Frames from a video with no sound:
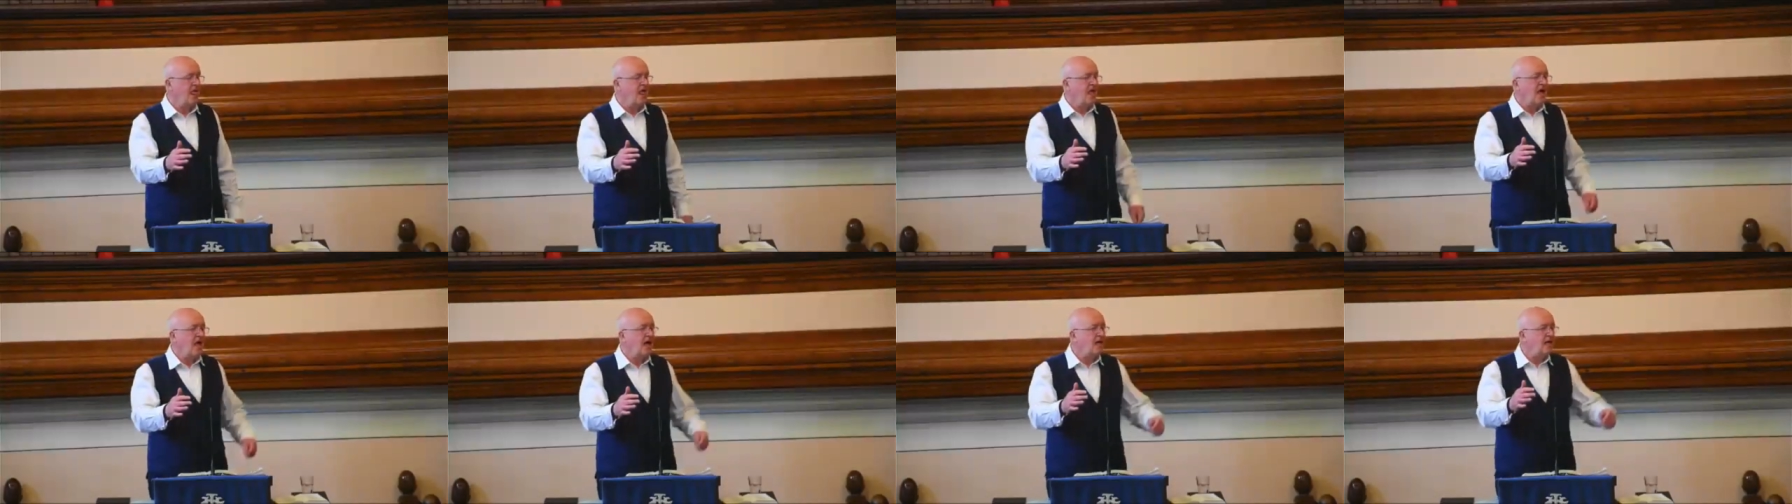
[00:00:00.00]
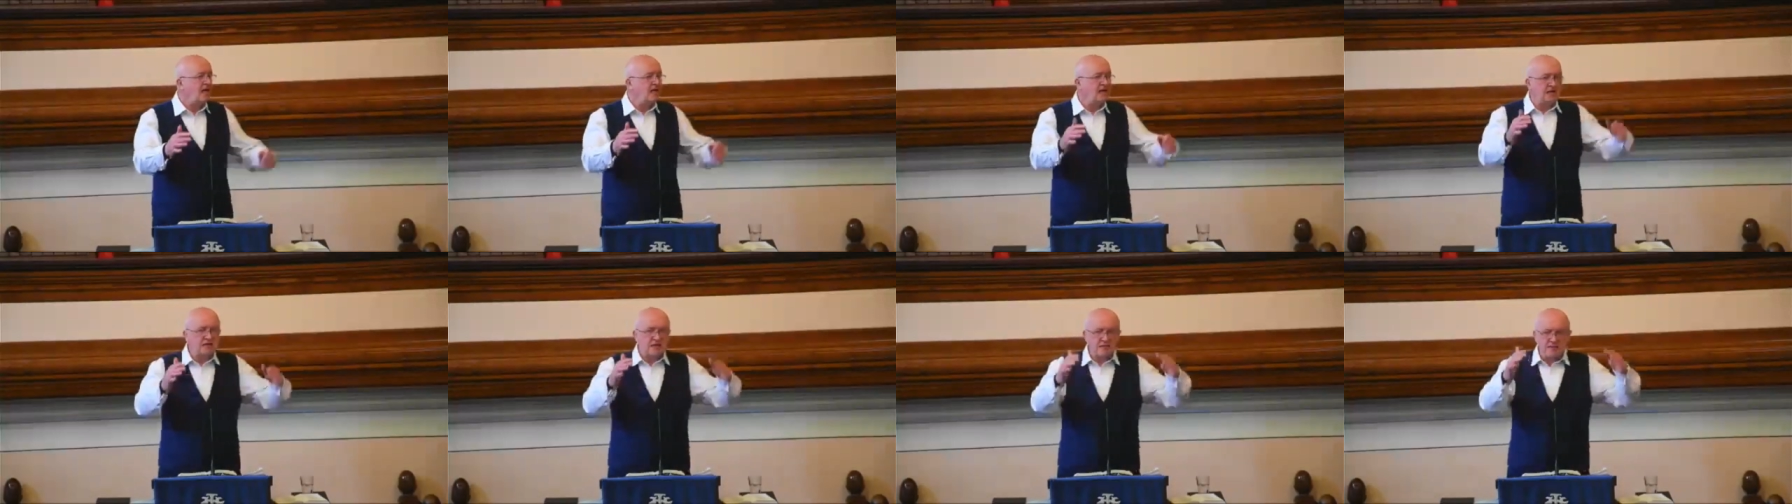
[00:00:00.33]
And it
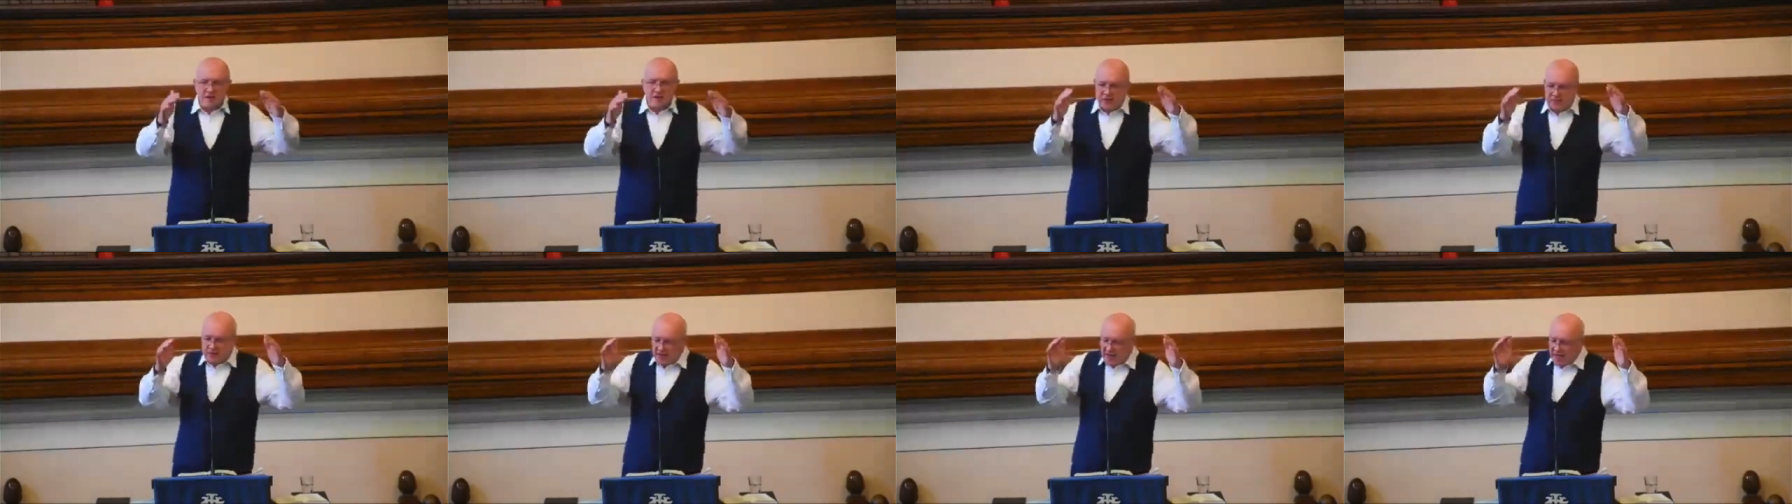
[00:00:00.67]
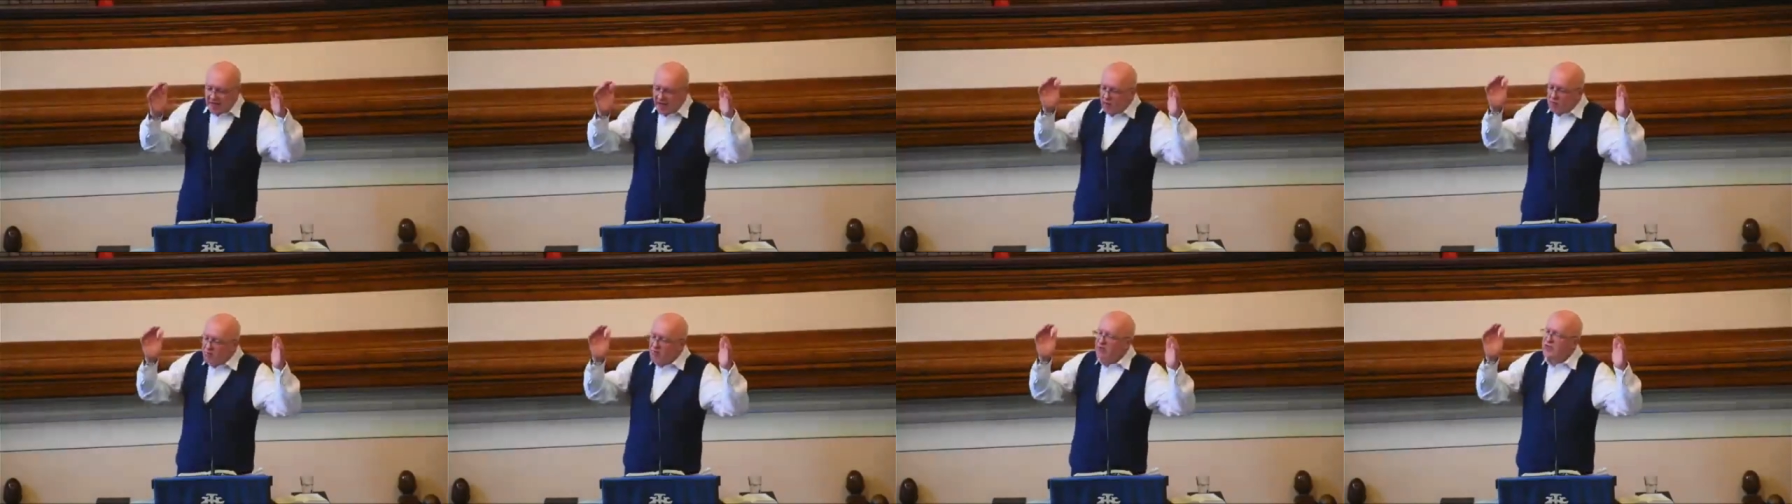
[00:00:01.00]
doesn't matter
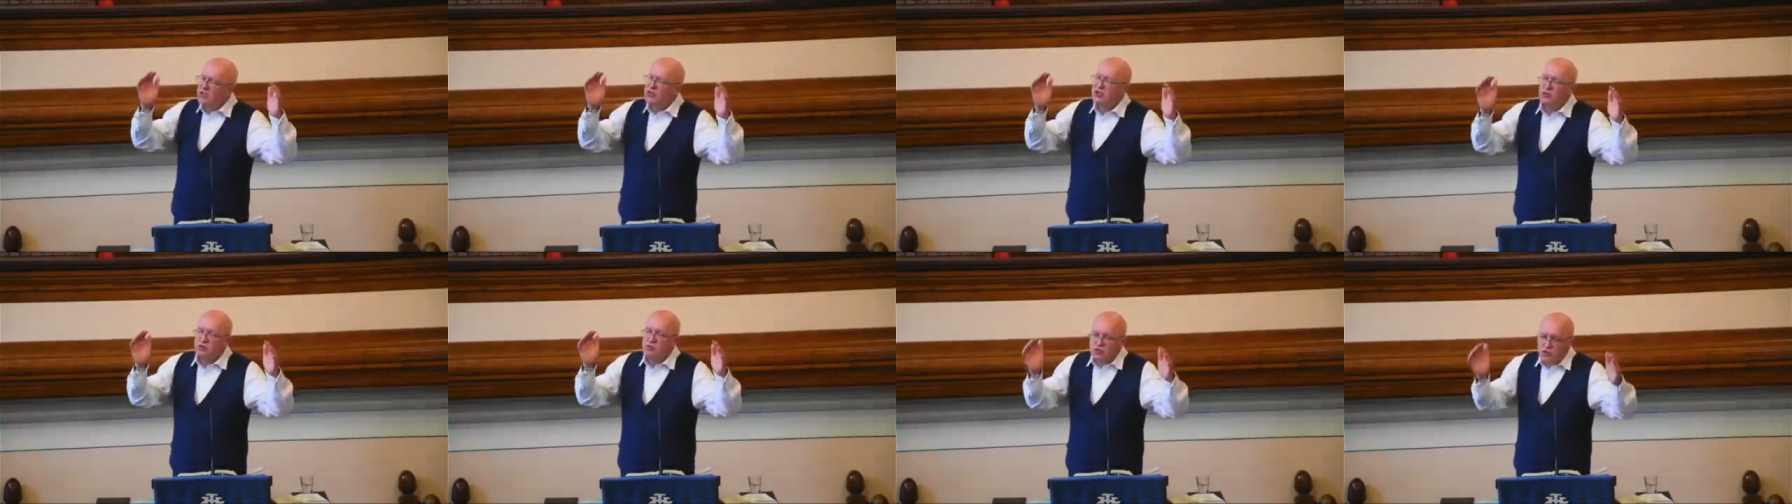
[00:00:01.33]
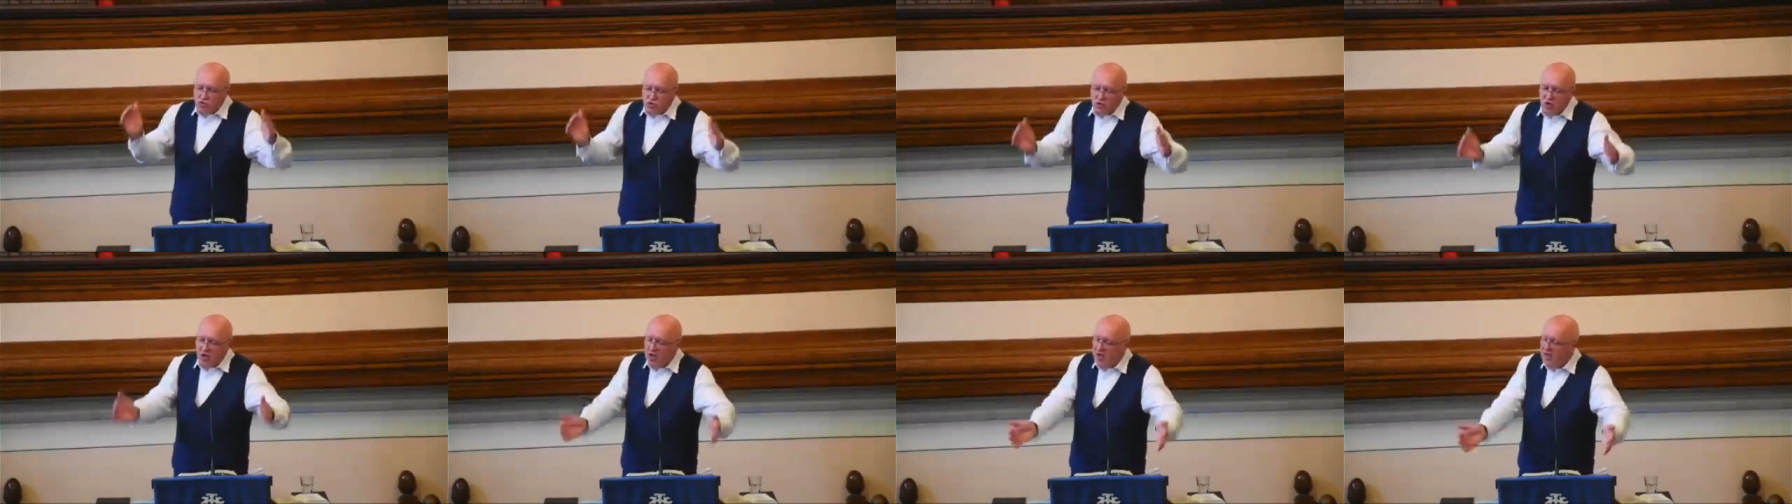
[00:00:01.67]
how much you
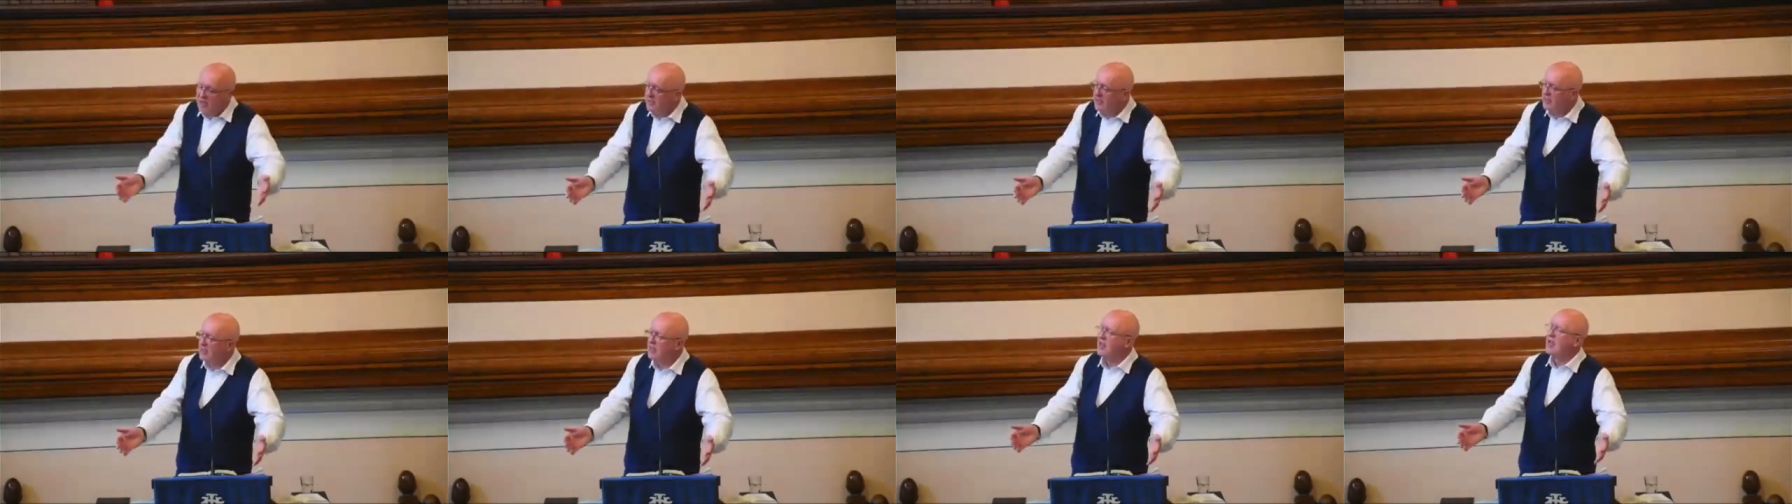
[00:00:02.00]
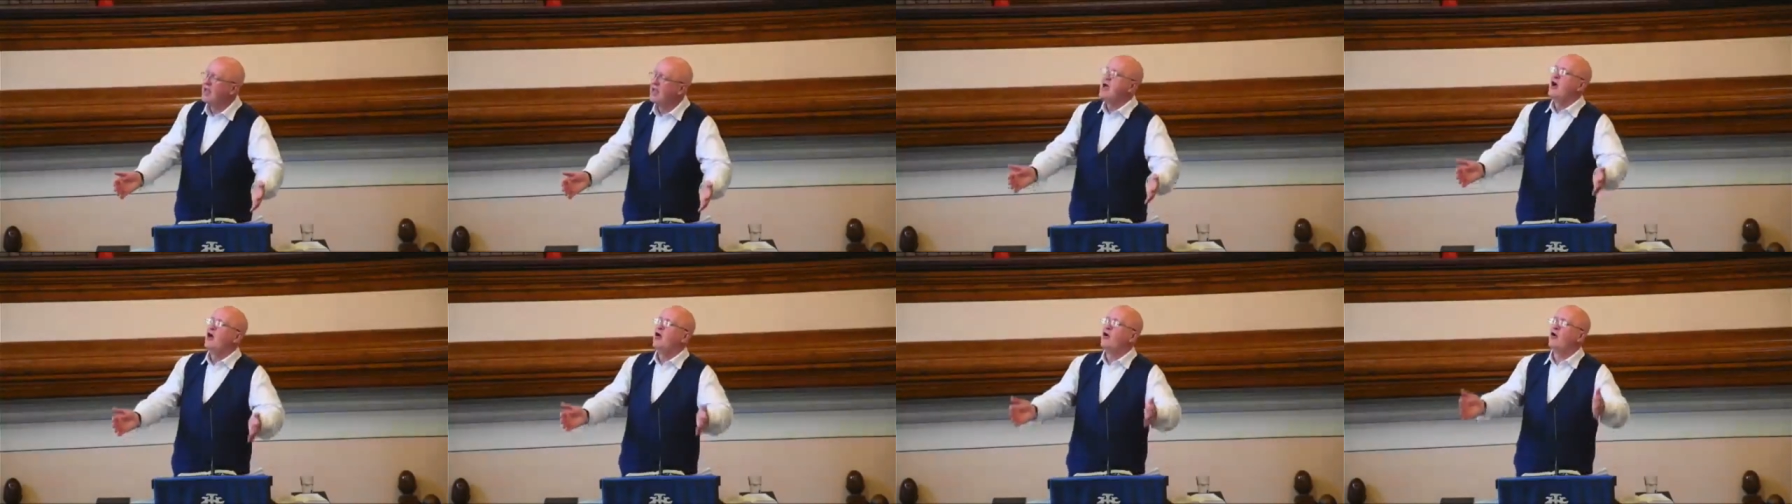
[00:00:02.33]
try,
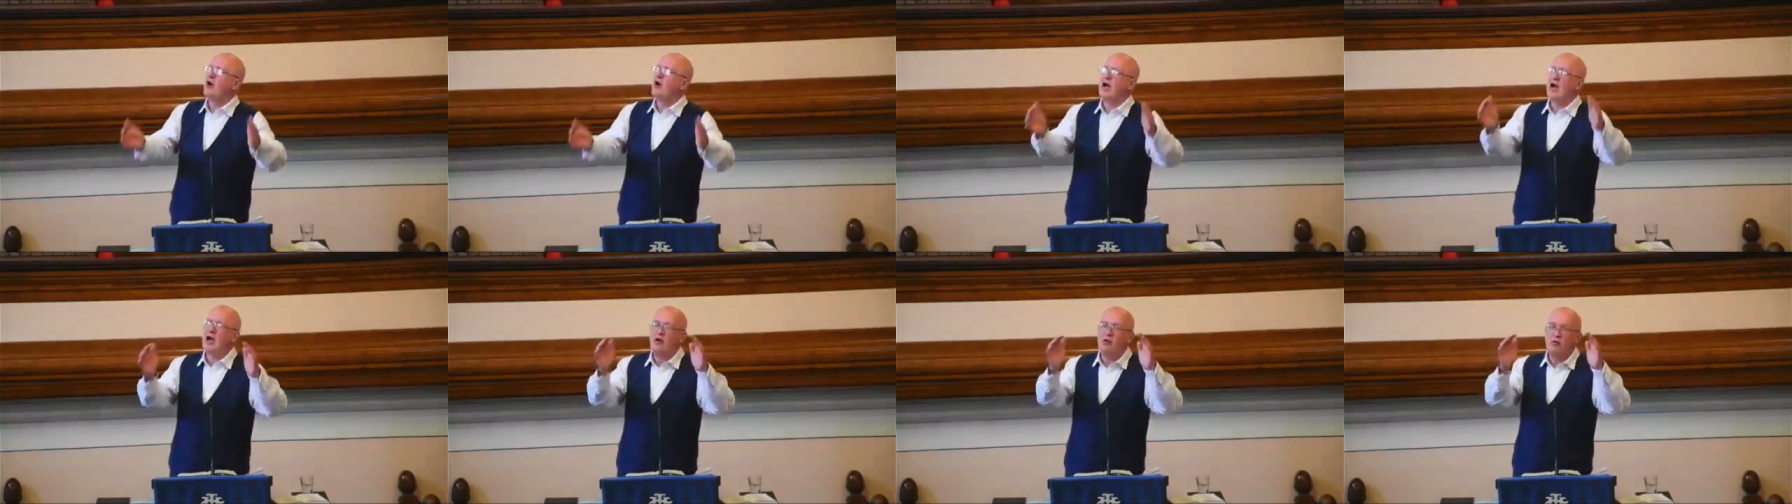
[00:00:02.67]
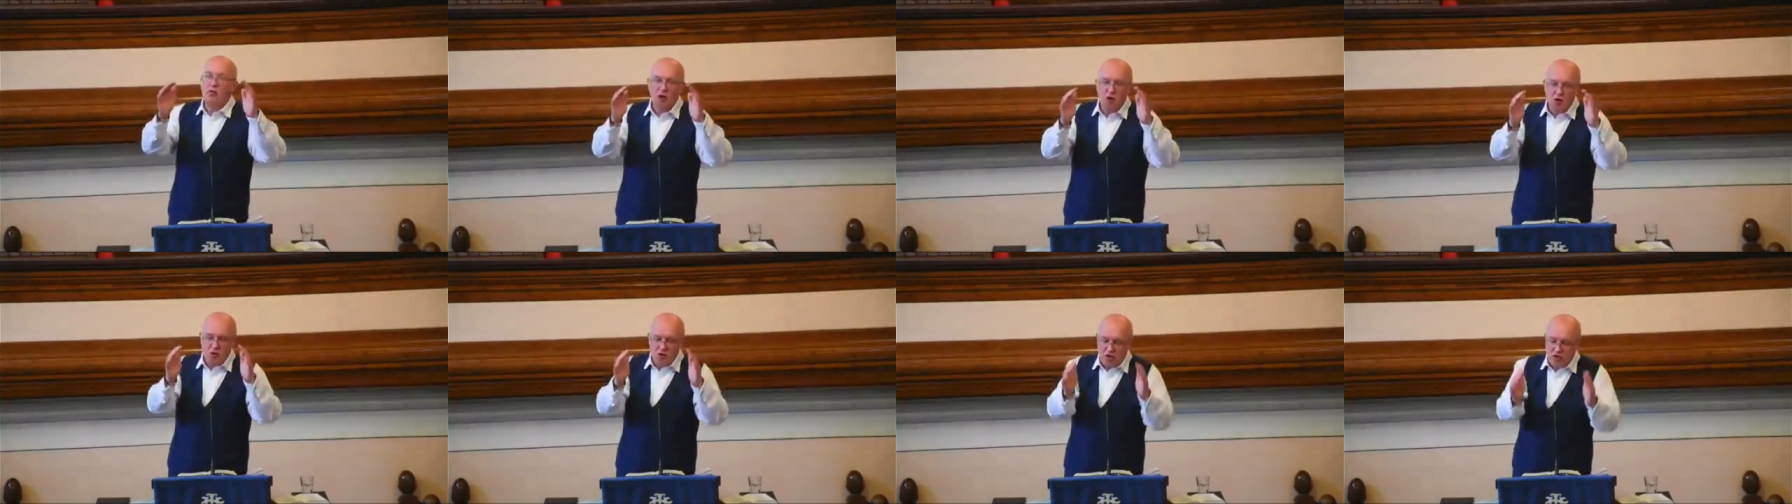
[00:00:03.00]
or how
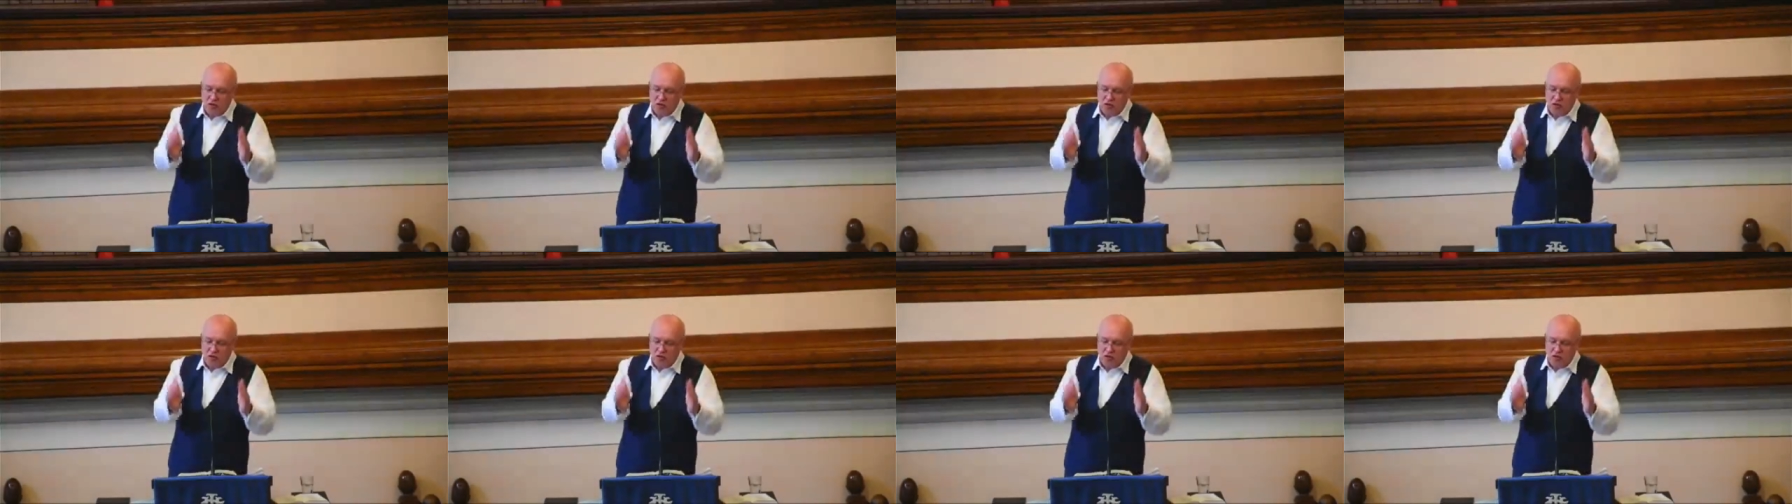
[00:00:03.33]
long you